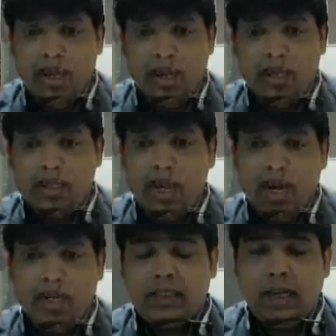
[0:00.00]
Snail
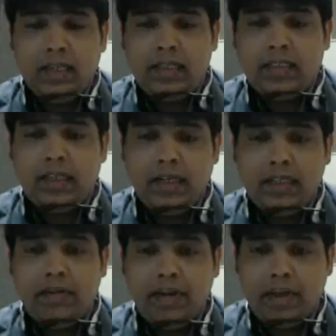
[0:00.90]
is saying it is 36,
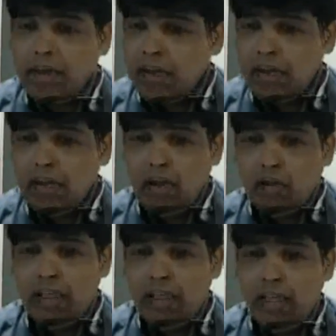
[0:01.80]
37.
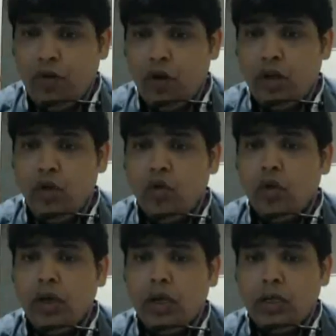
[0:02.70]
Kaushik, for
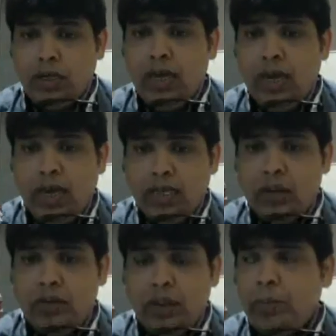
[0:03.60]
you,
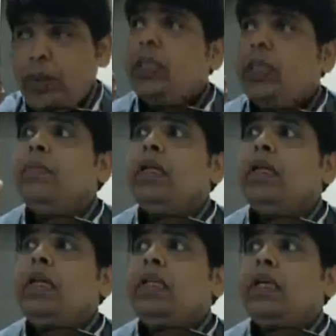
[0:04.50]
Snail has given the page
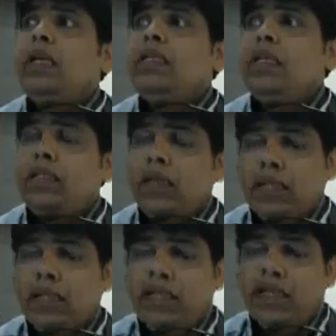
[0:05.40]
number
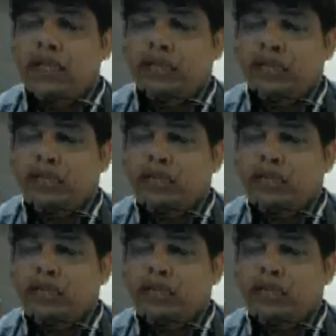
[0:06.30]
36, 37.